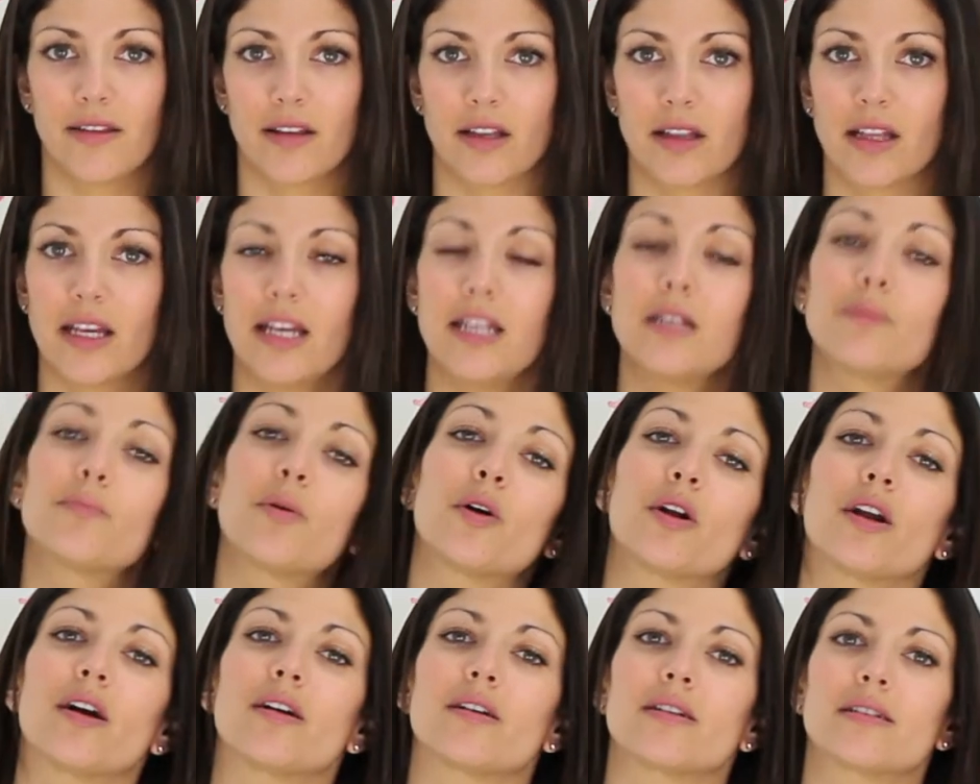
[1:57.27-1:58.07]
that these
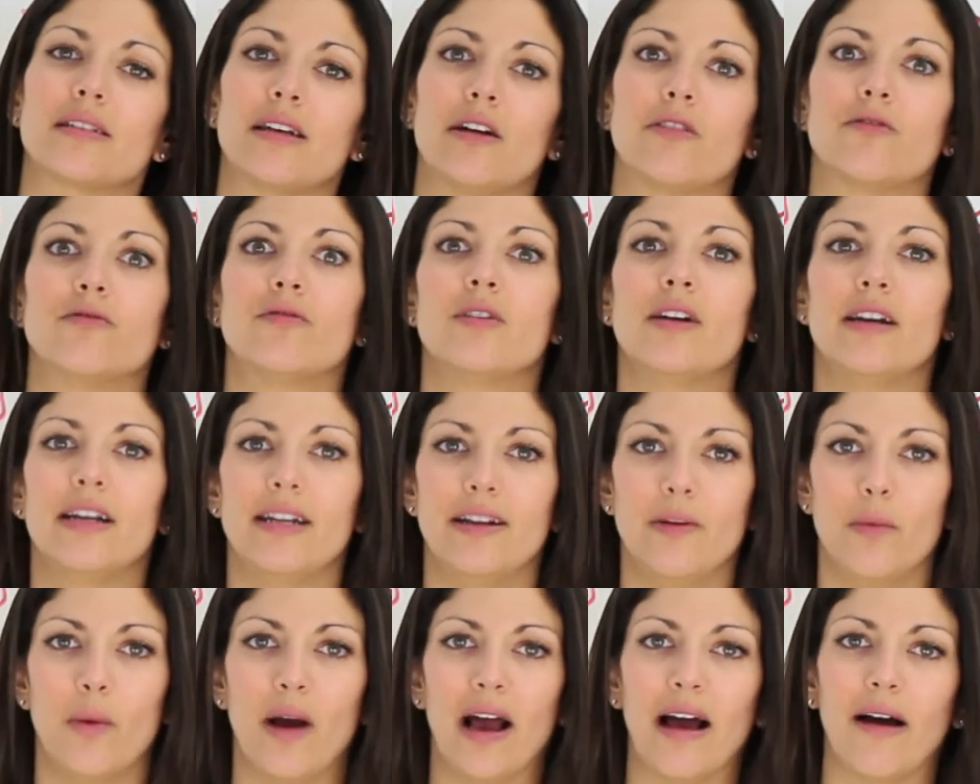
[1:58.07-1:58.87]
products sell
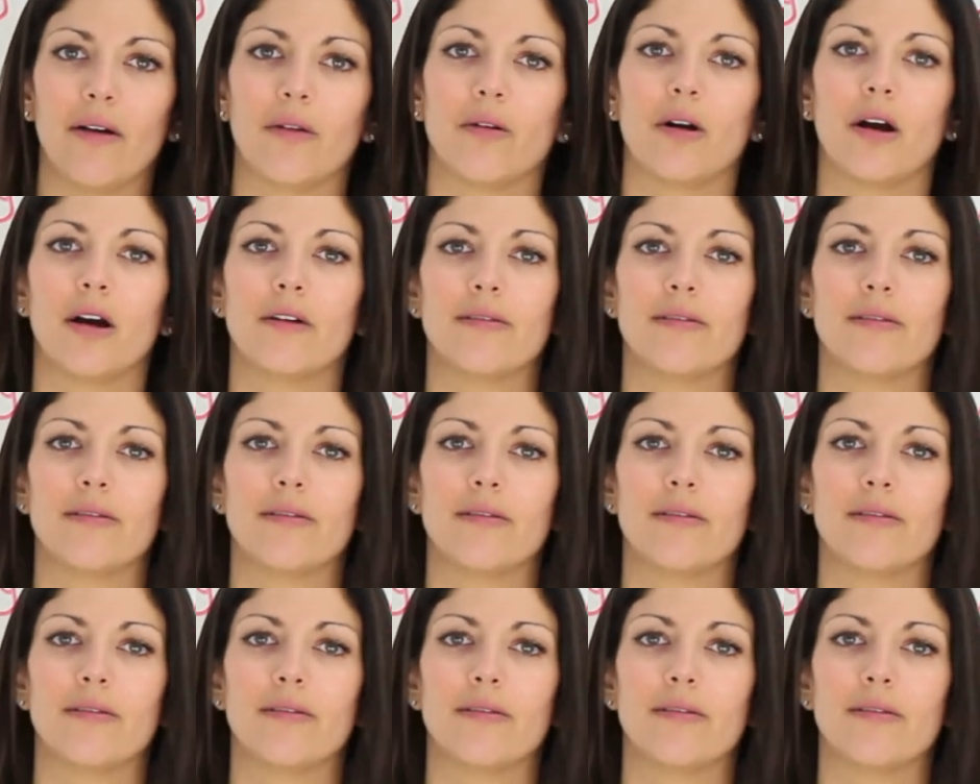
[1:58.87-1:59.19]
really well